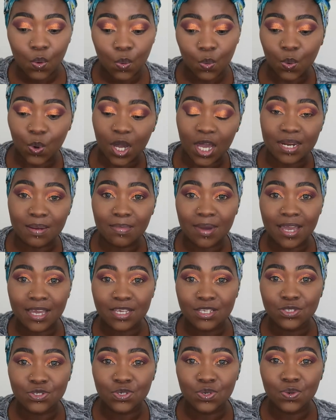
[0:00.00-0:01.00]
What am I
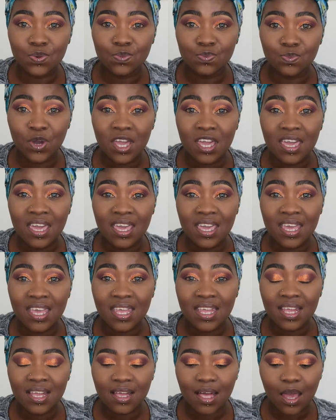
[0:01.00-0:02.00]

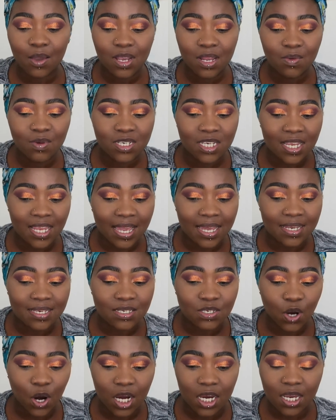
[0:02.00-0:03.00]
doing? I really wish like a
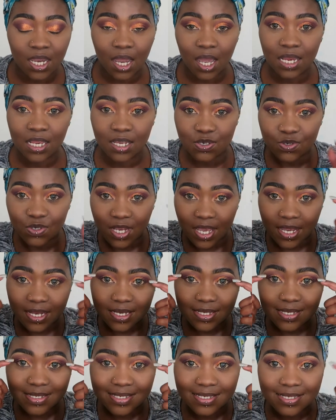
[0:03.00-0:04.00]
dark color to
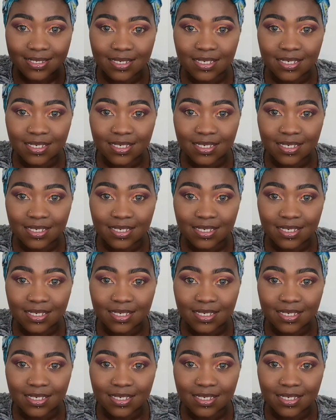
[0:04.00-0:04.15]
like